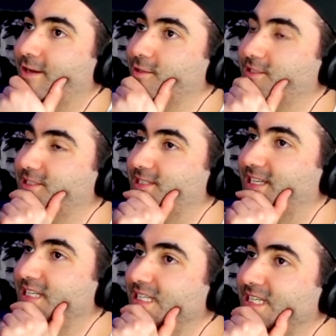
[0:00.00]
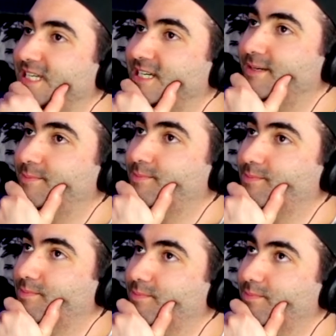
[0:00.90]
else? The
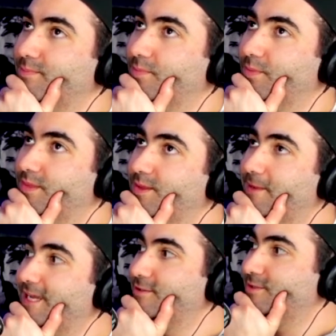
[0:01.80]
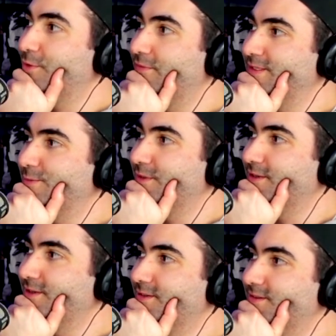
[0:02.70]
Beatles movies
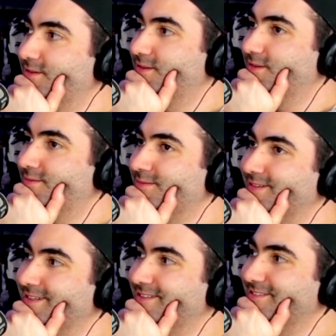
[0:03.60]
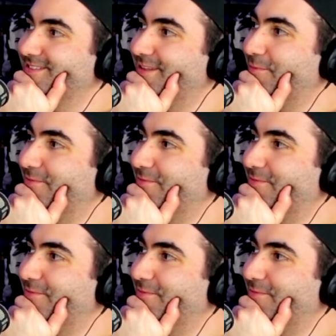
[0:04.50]
were... they were